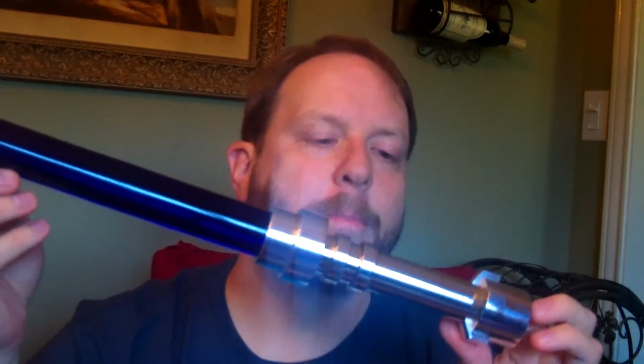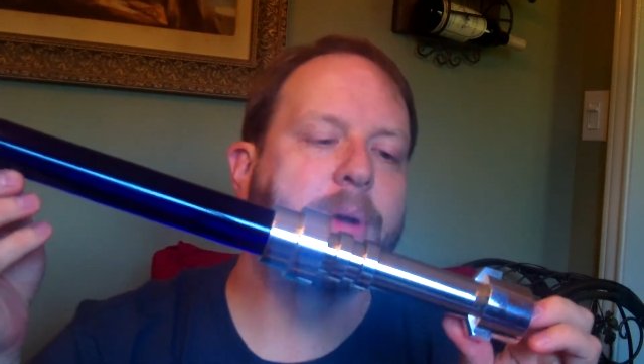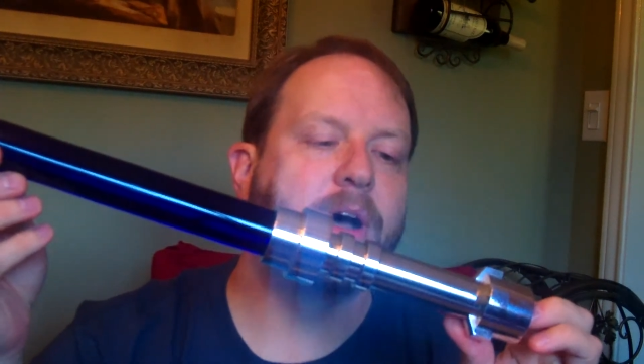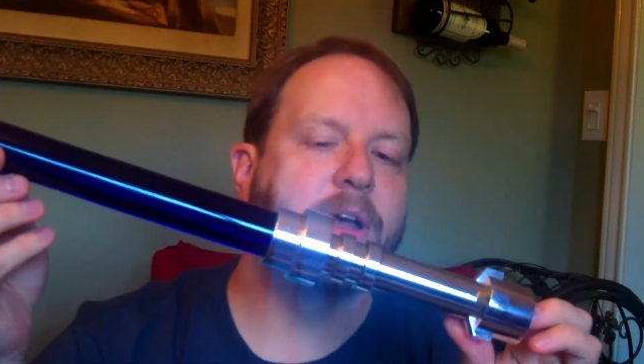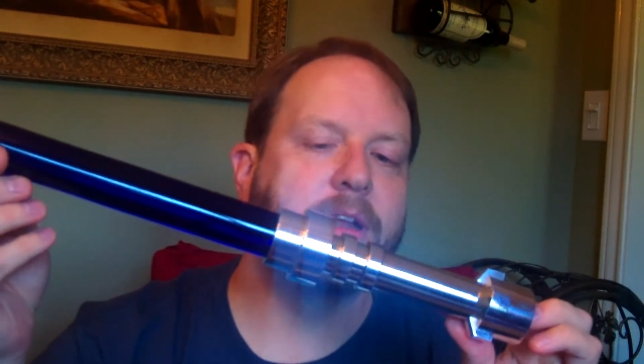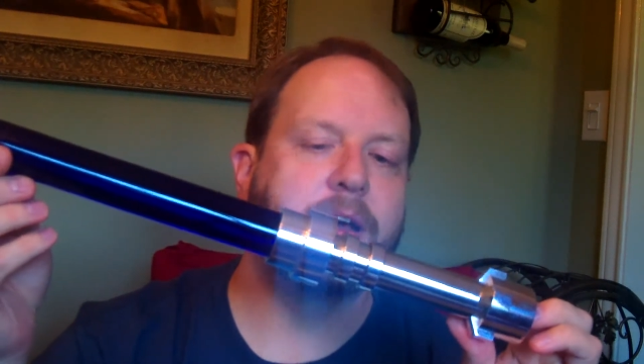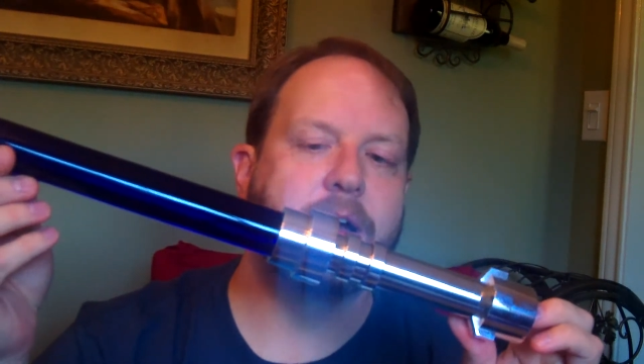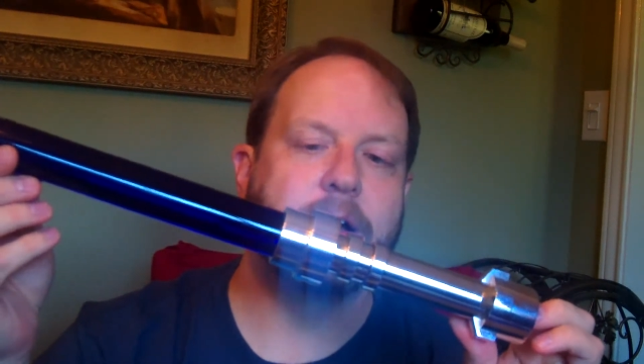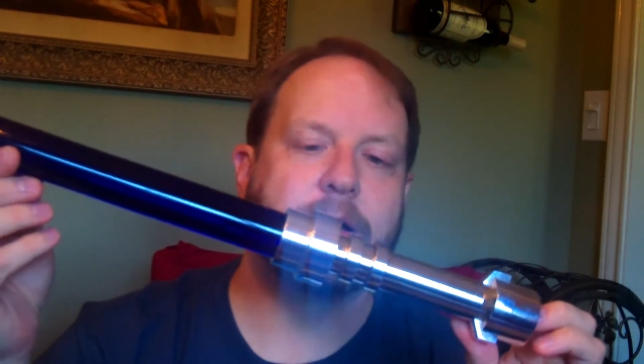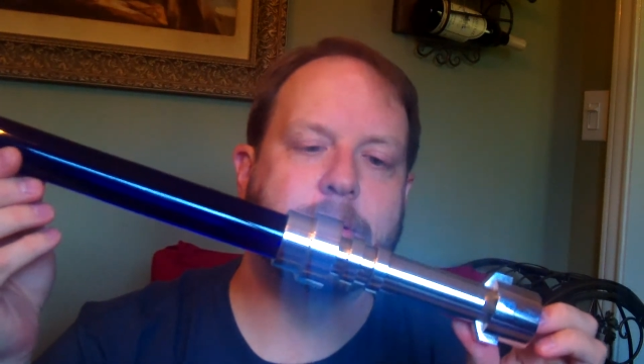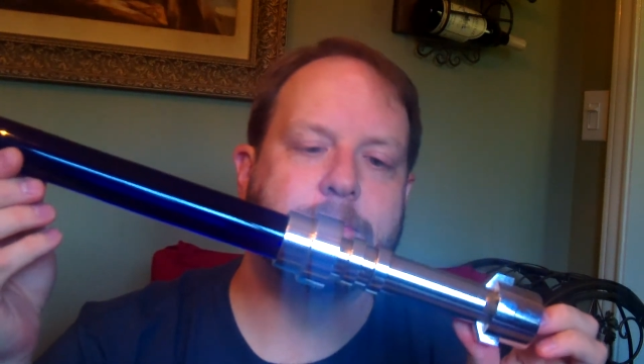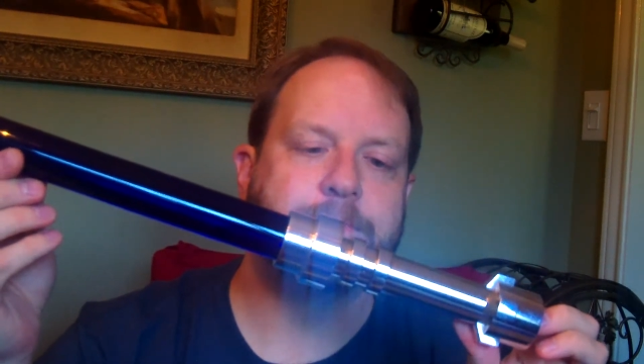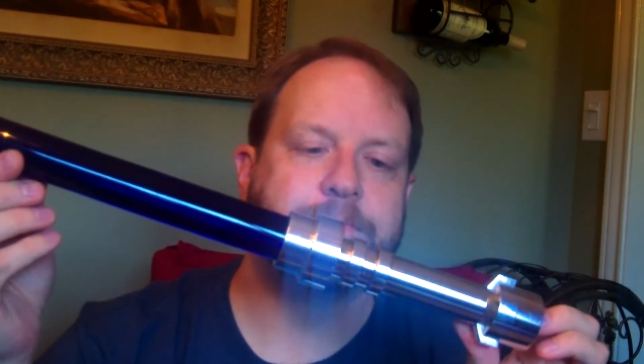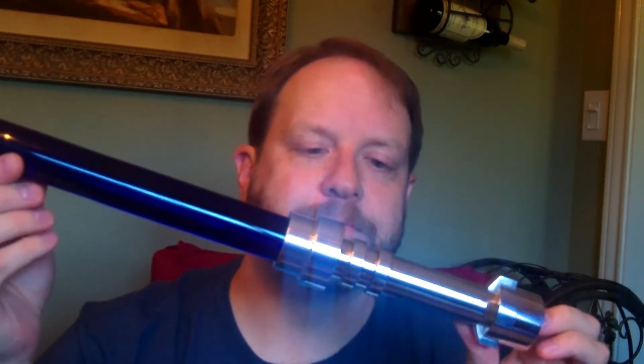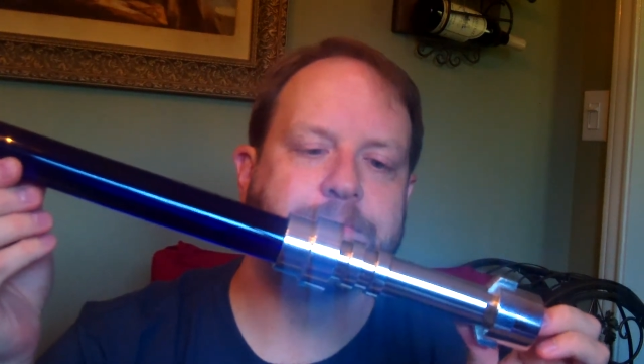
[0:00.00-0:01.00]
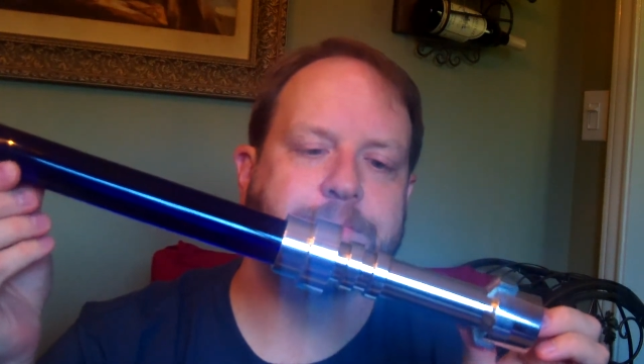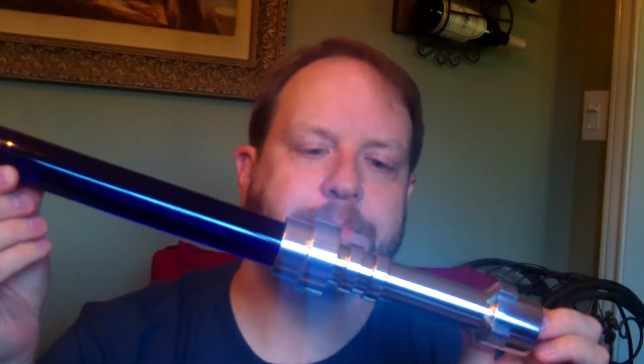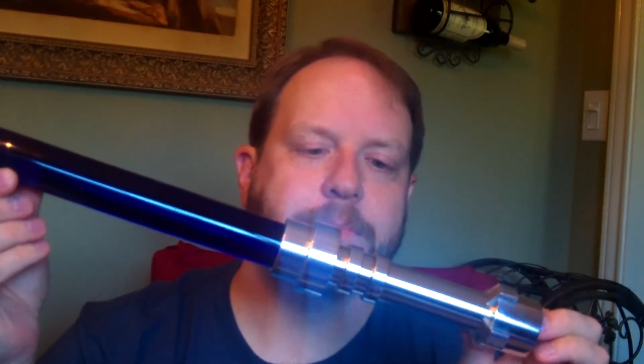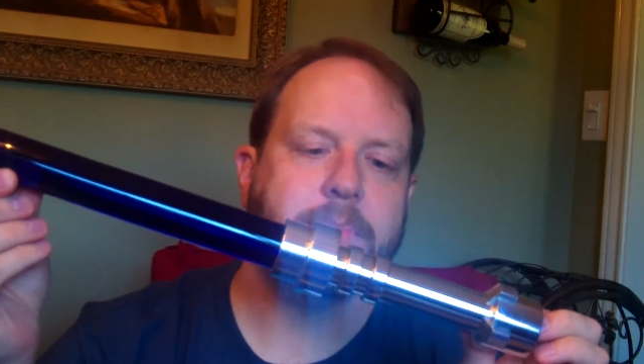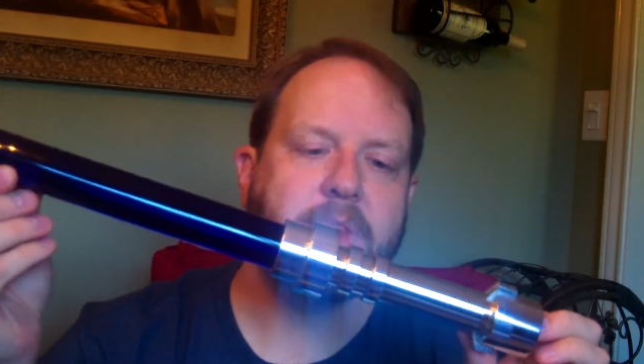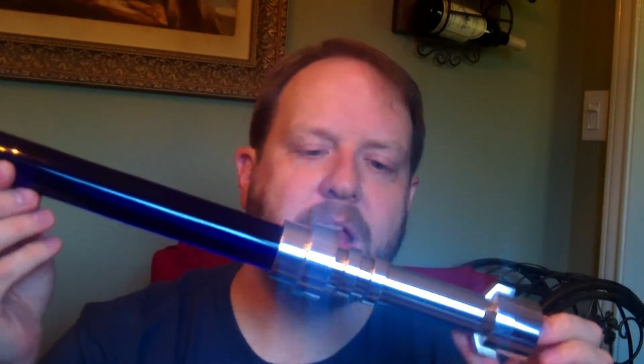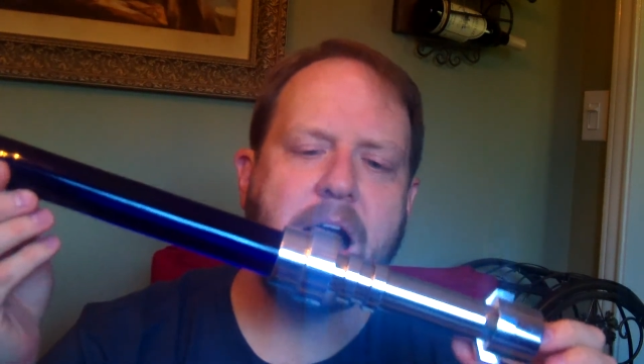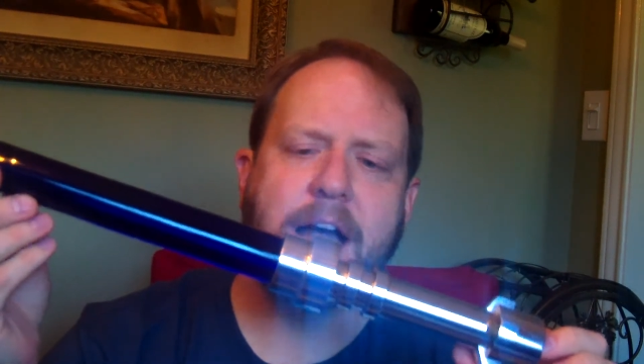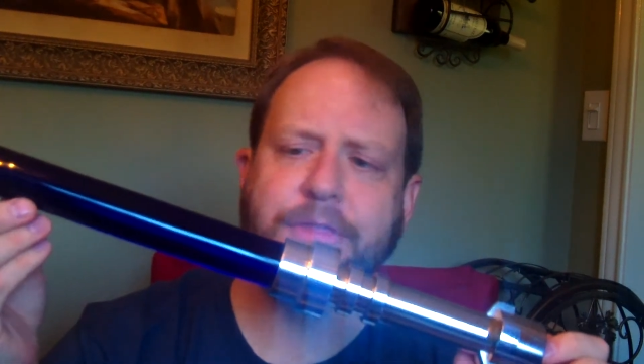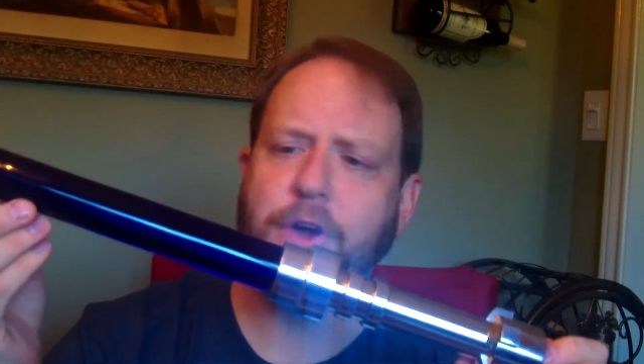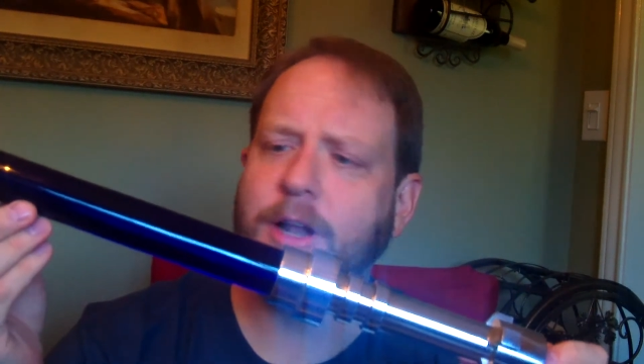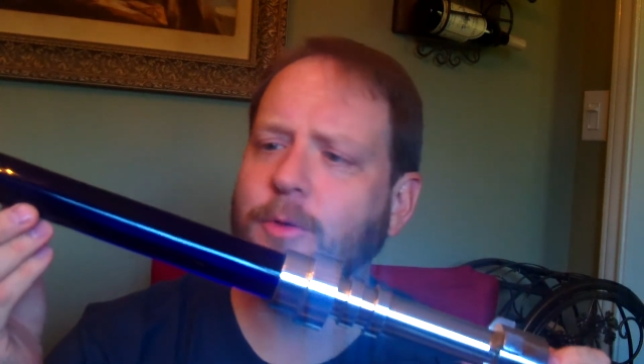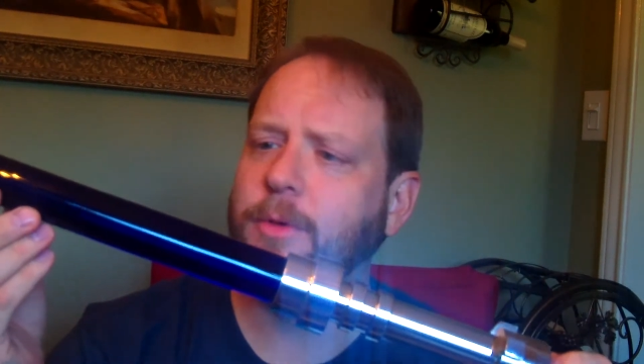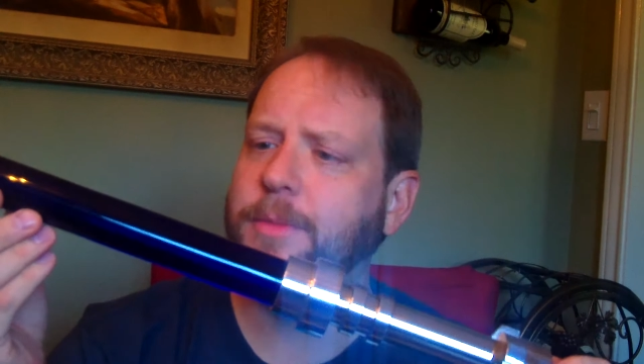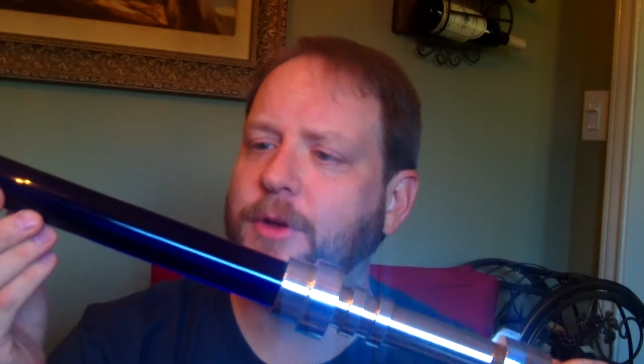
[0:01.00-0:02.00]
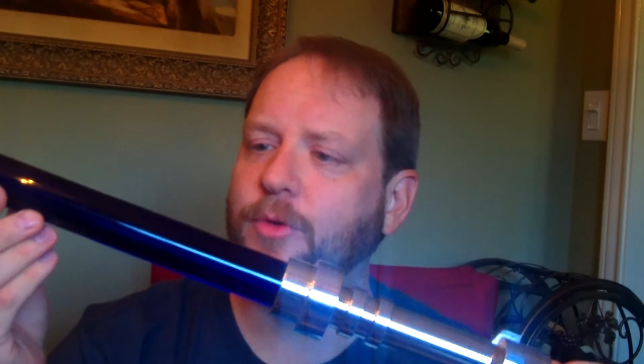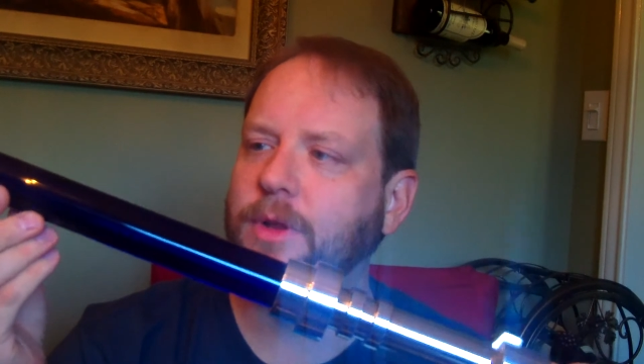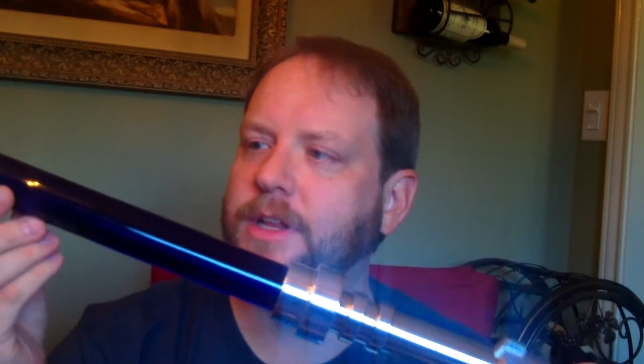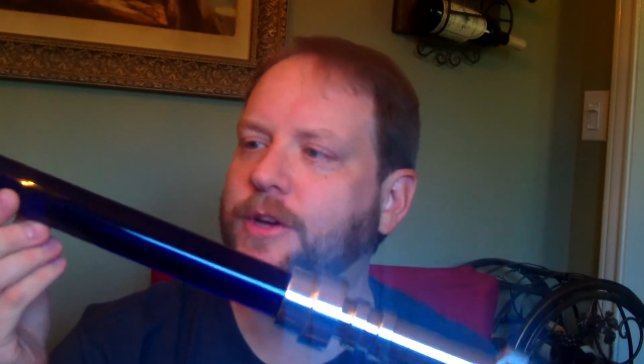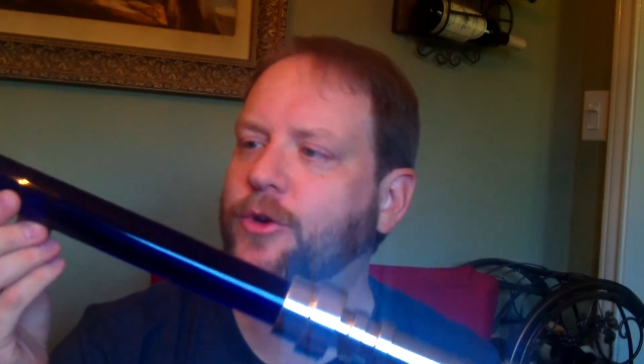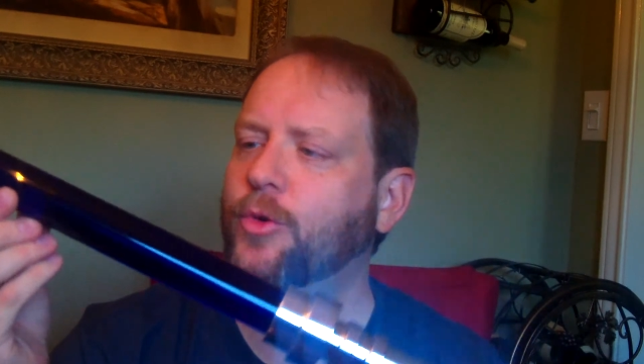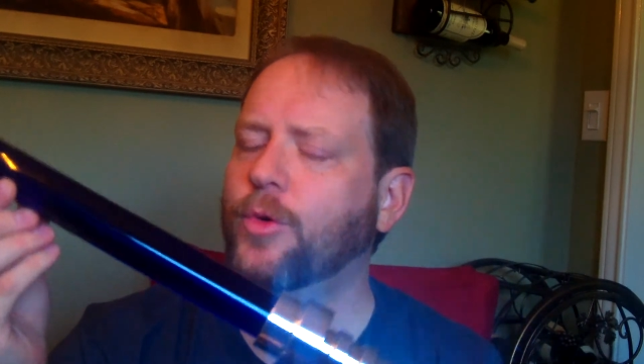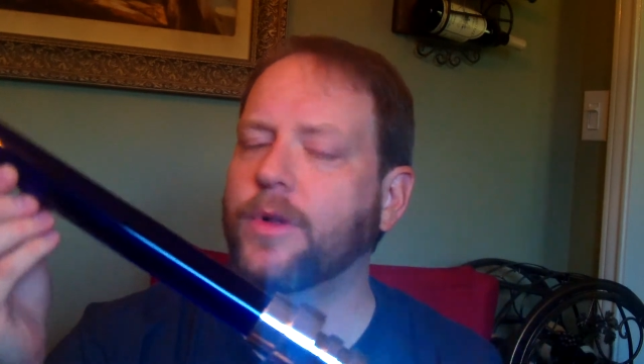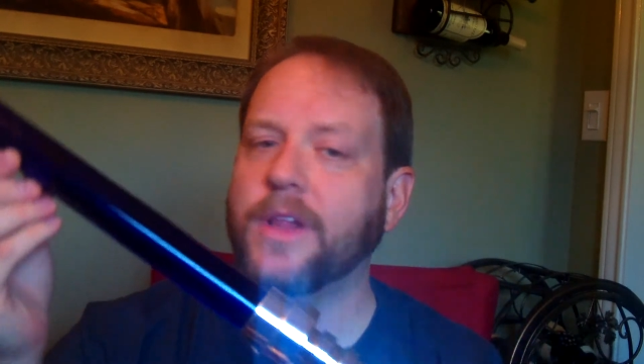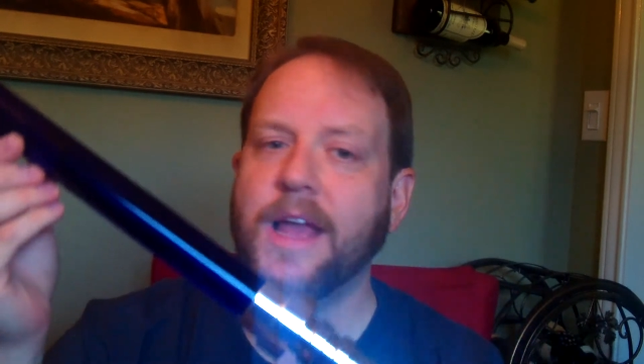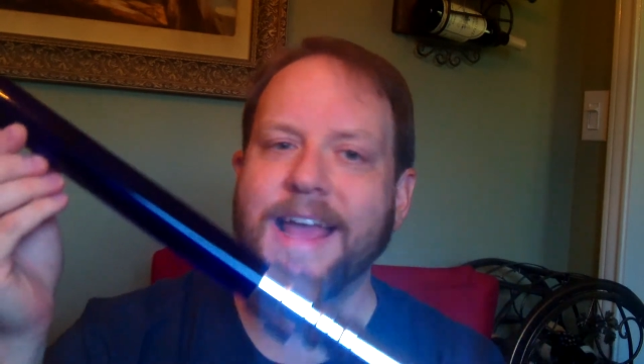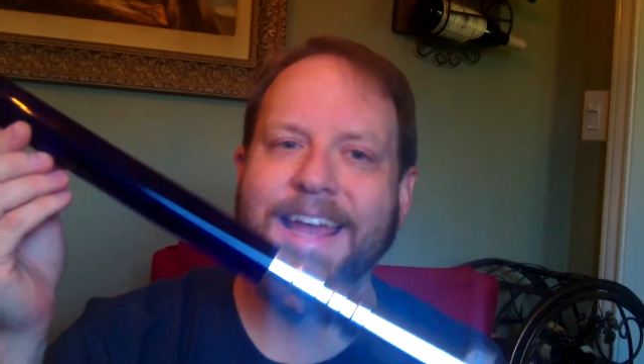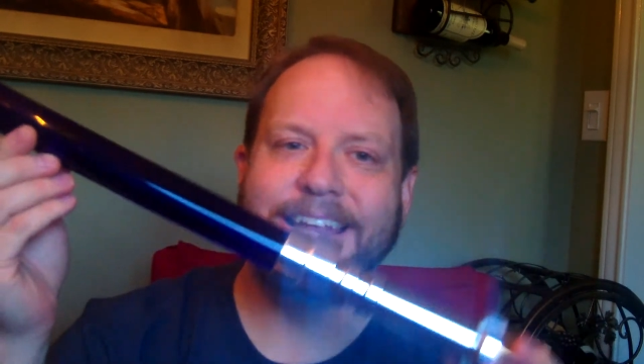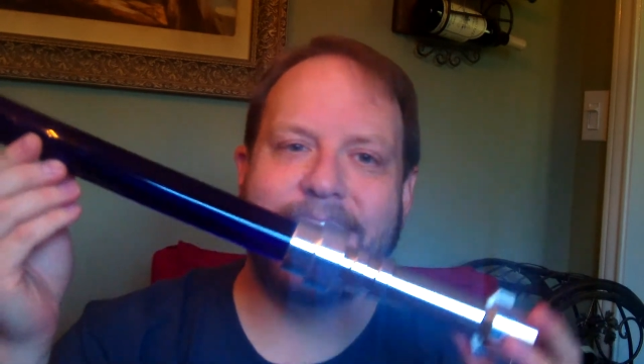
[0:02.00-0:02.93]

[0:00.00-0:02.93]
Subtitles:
But I thought it would be really cool.